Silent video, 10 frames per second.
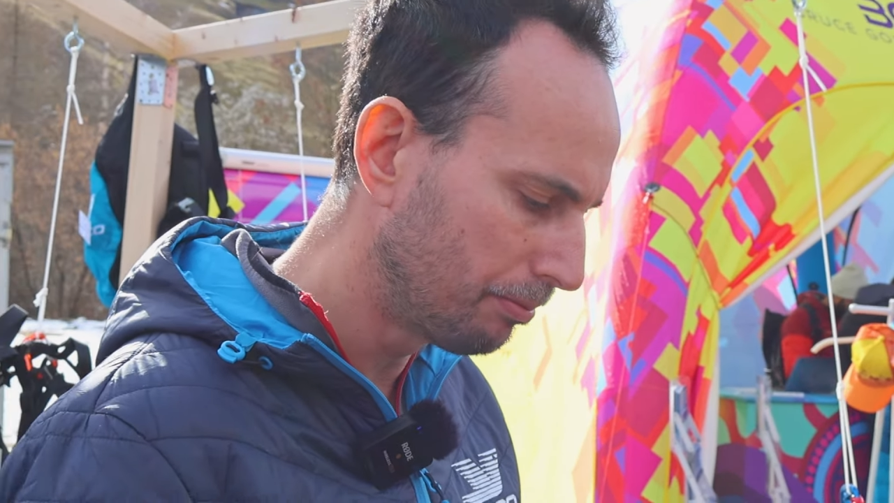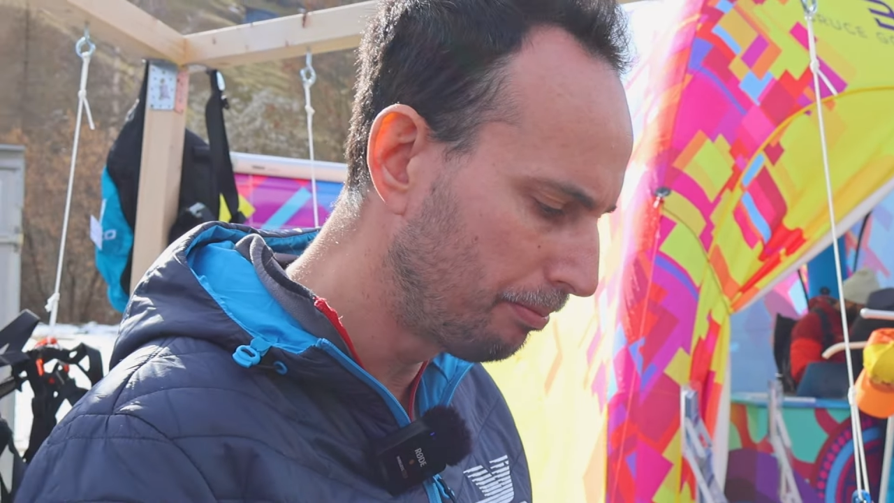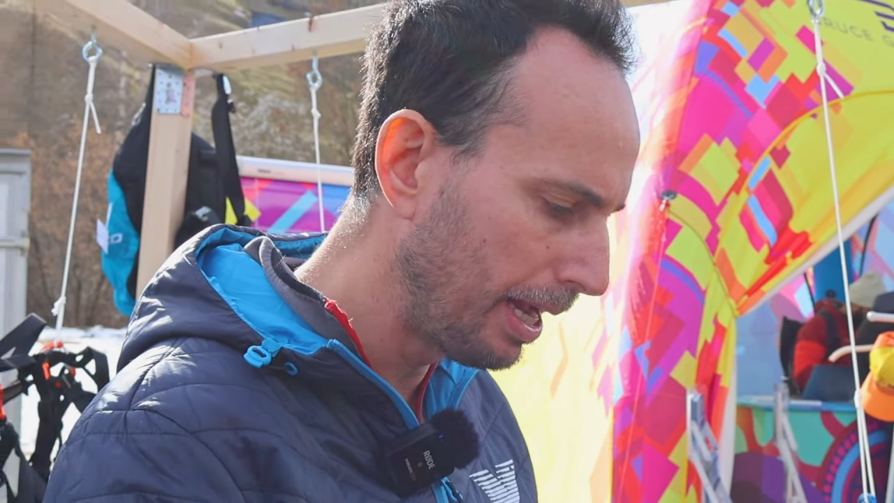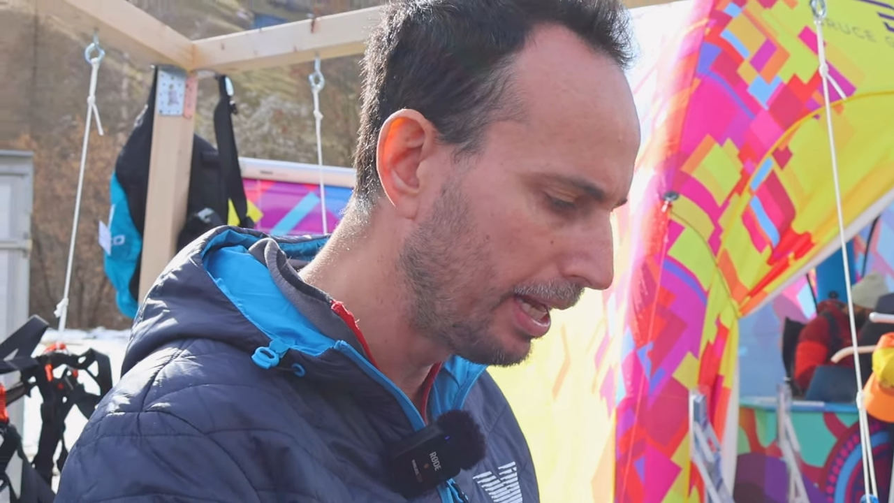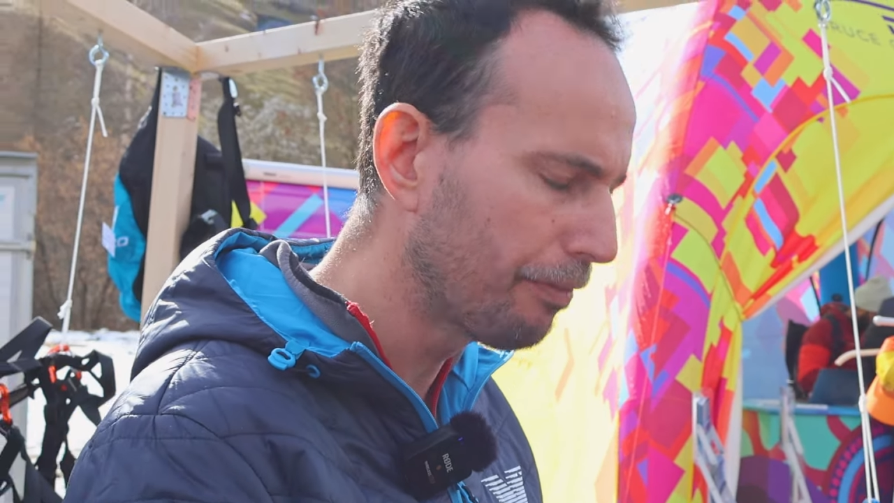
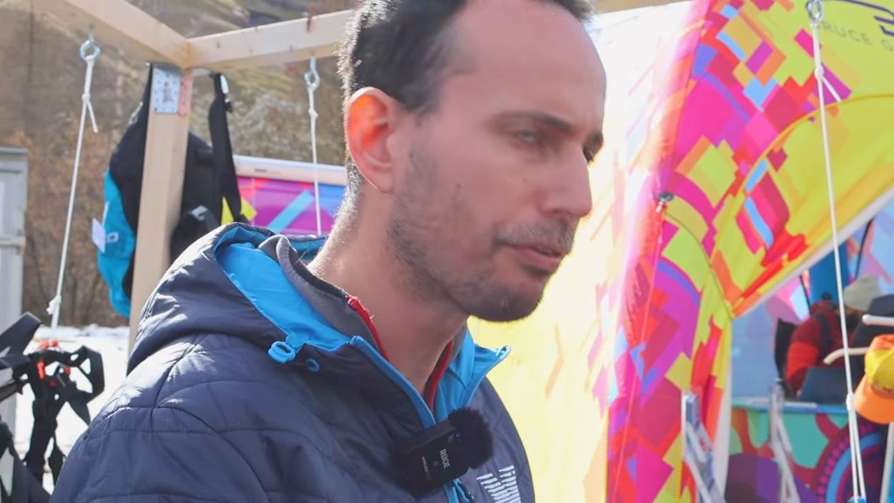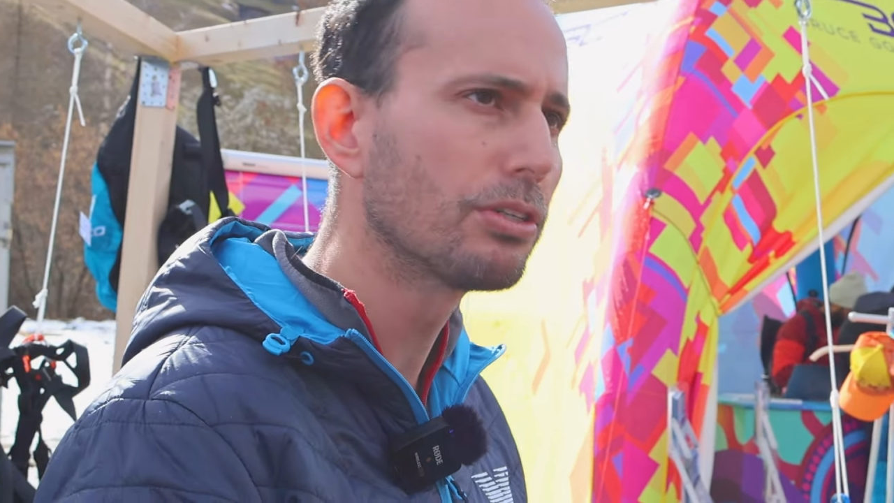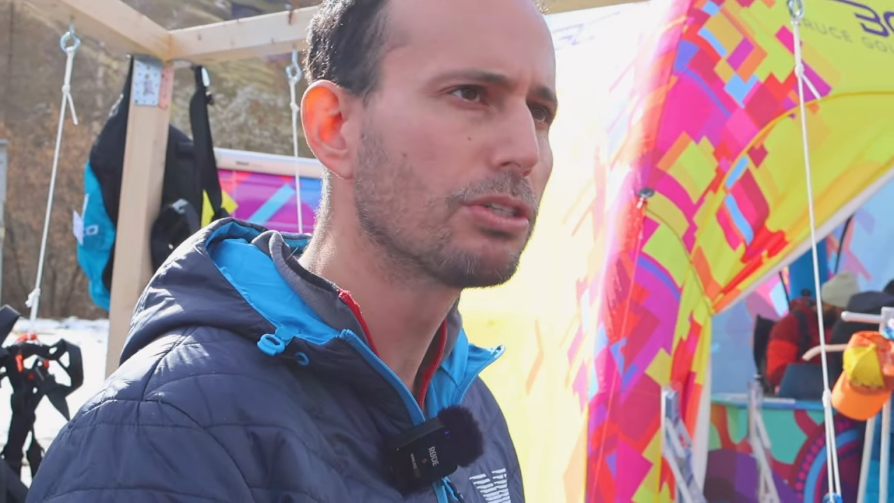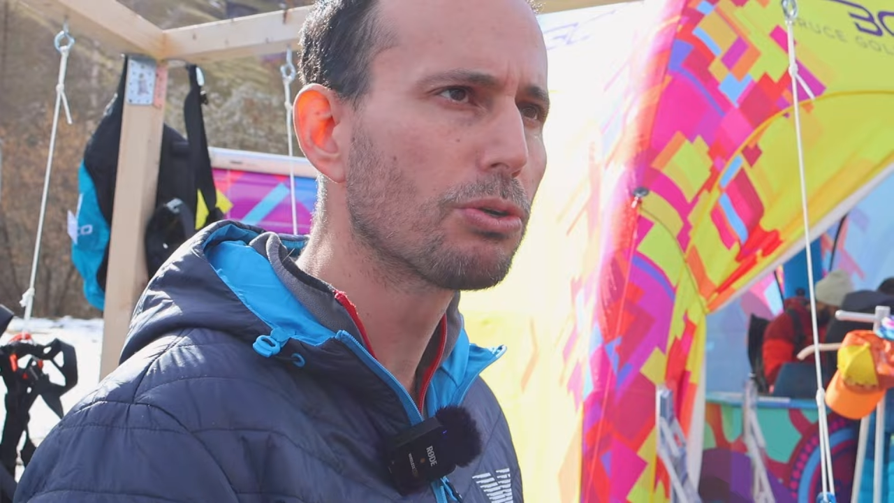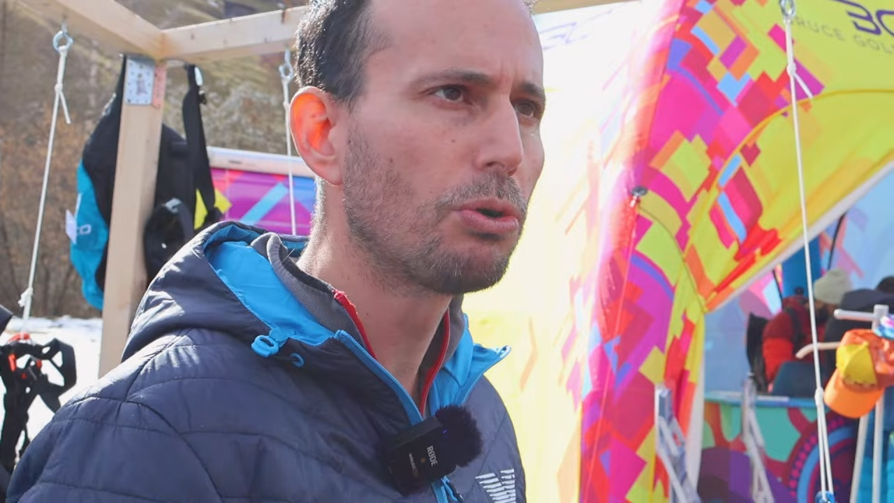mainly for
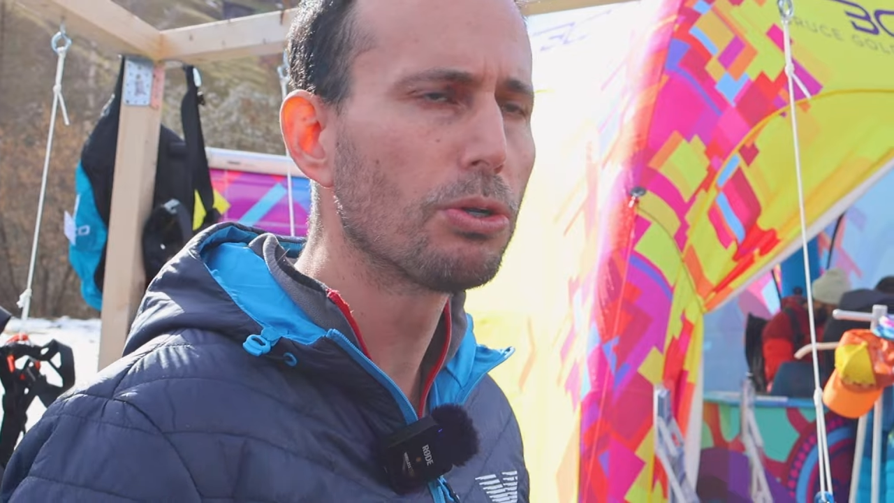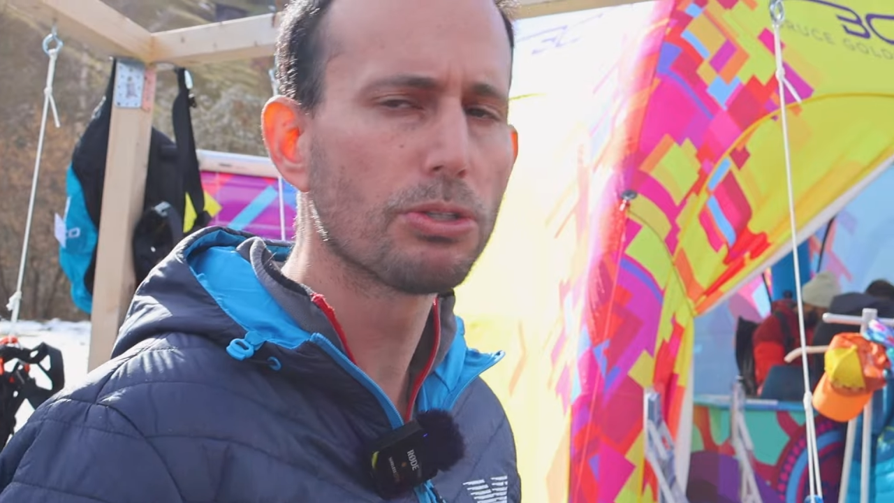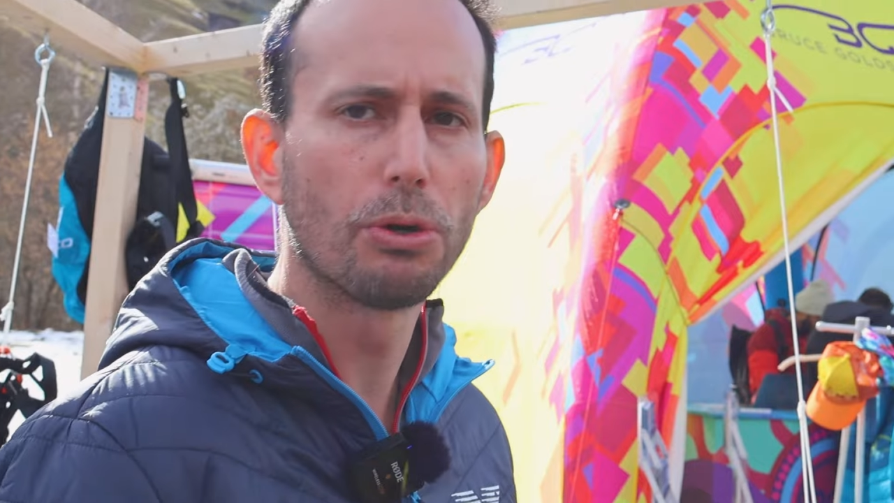the schools